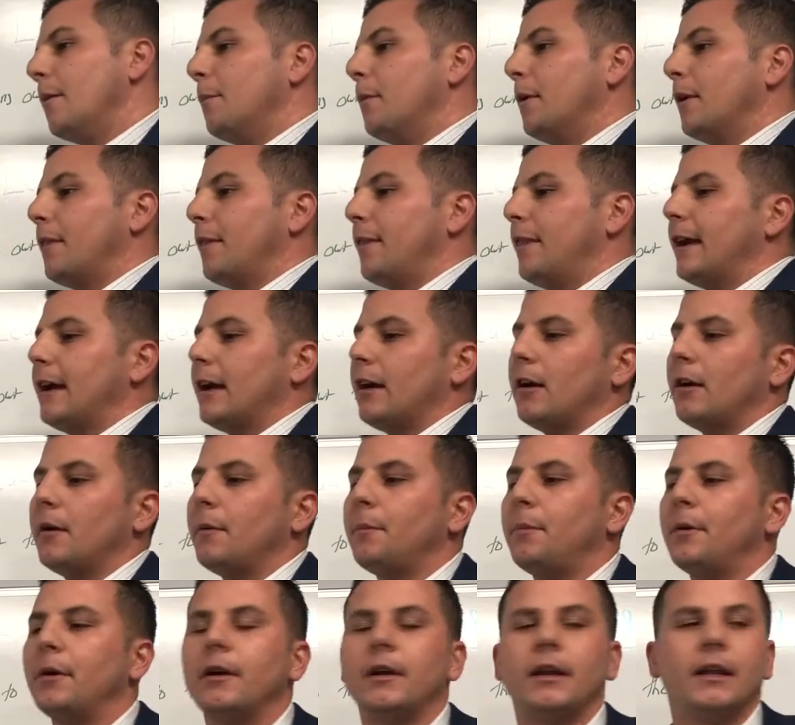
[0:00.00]
But
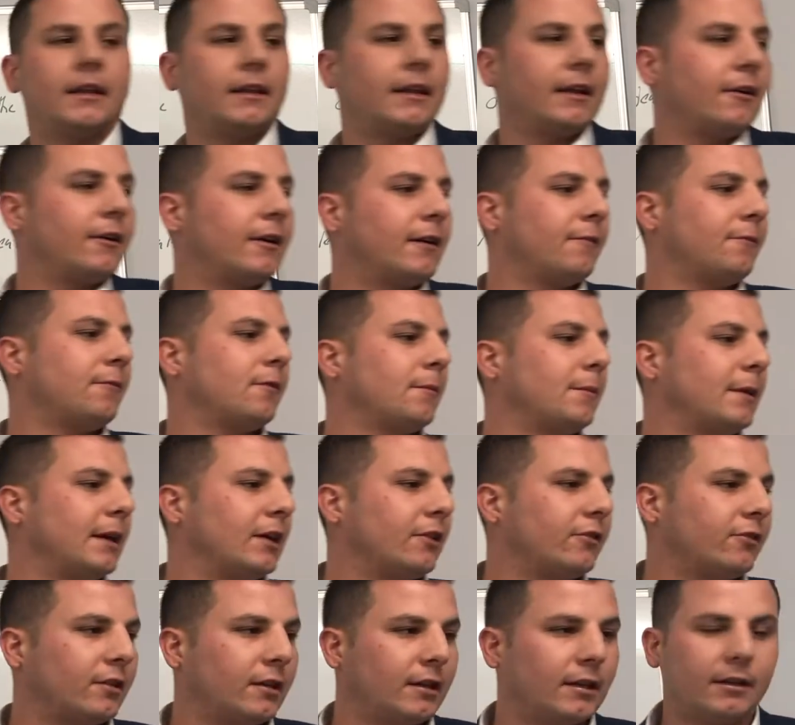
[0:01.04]
they're putting their
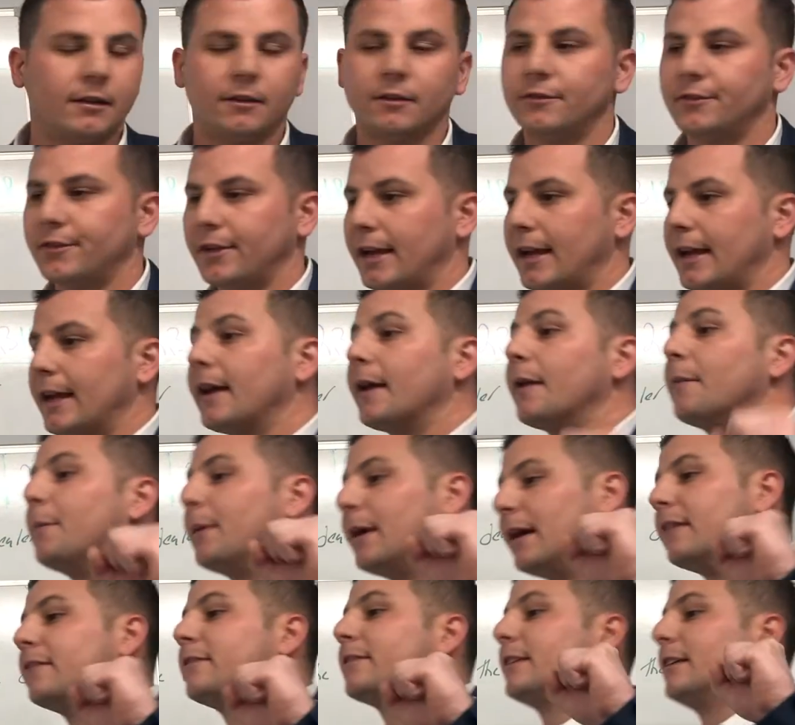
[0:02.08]
information and they're saying,
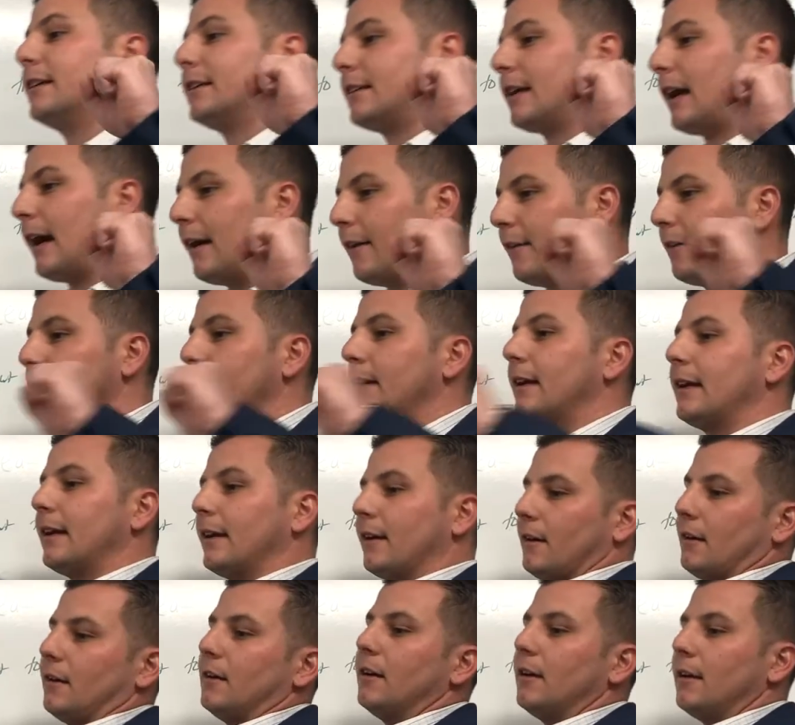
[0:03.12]
basically, Tyler,
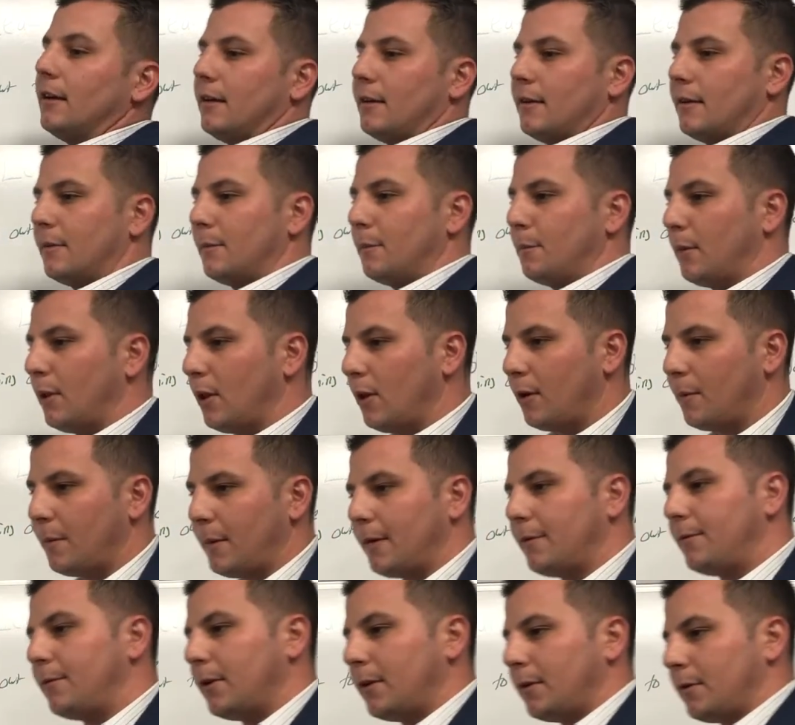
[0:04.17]
here, blow up
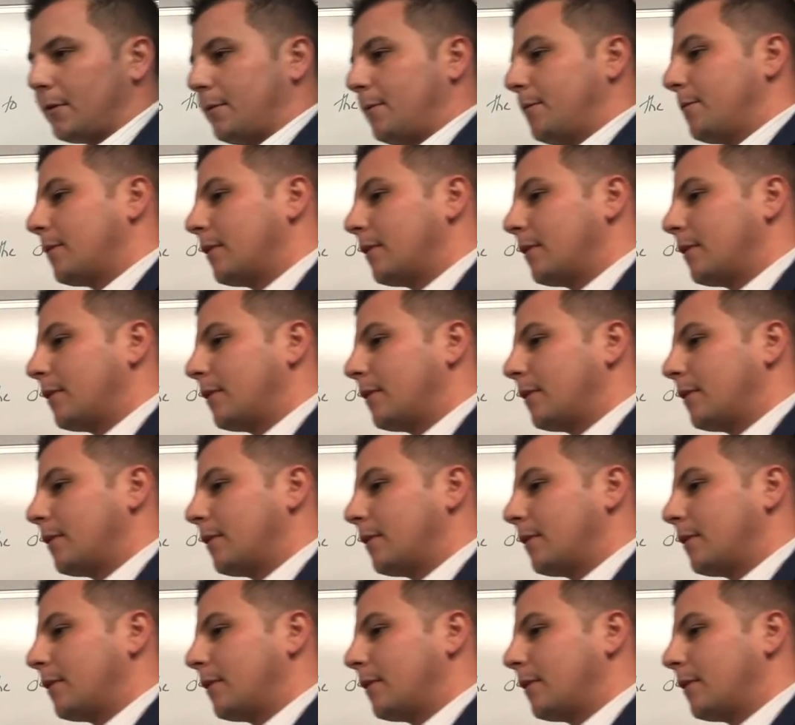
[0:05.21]
my phone.